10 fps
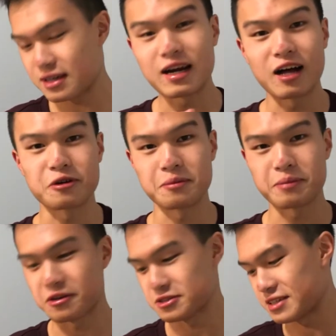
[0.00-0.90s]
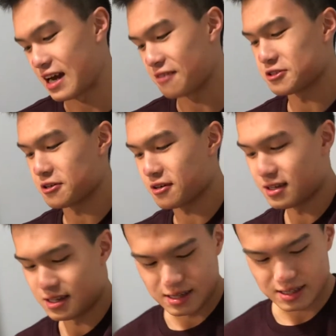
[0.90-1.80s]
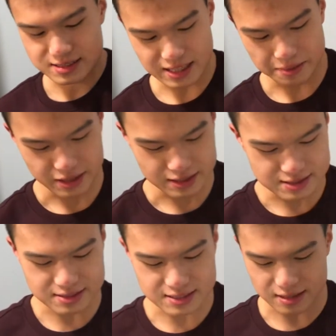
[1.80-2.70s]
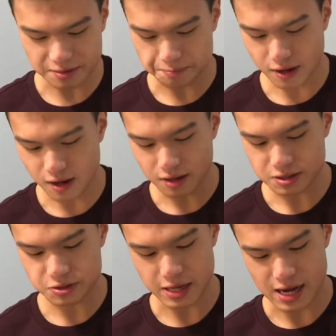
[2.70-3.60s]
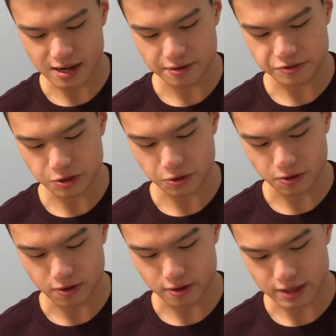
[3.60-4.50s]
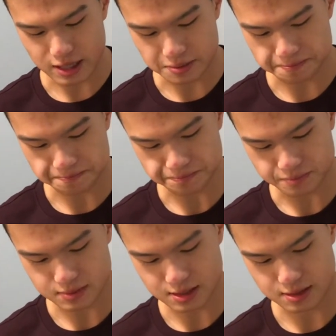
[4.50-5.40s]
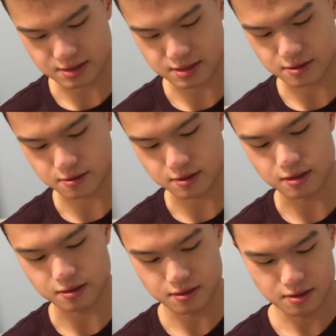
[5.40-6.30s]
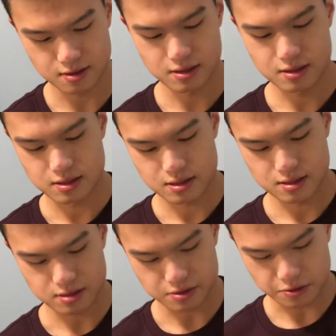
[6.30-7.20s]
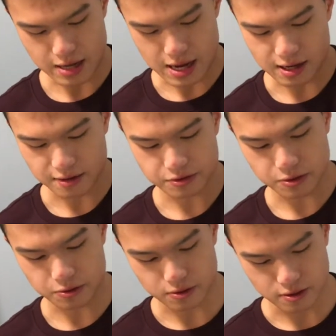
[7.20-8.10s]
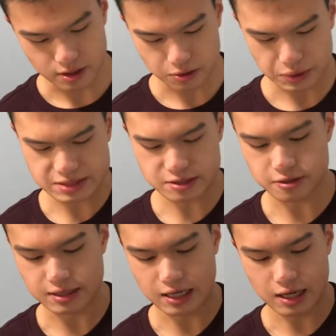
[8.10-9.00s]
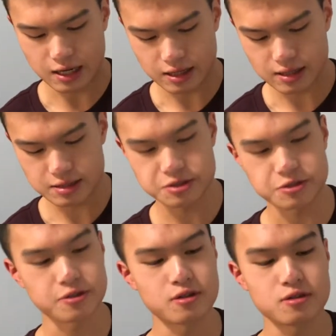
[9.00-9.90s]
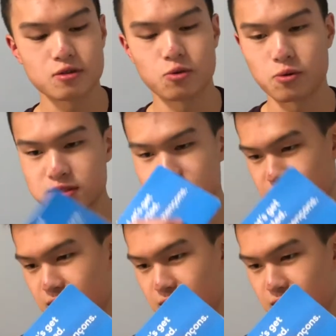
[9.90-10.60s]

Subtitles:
color comparison after. Same things inside the box. You have your let's see, hold on. You have your quick start guides, your warranty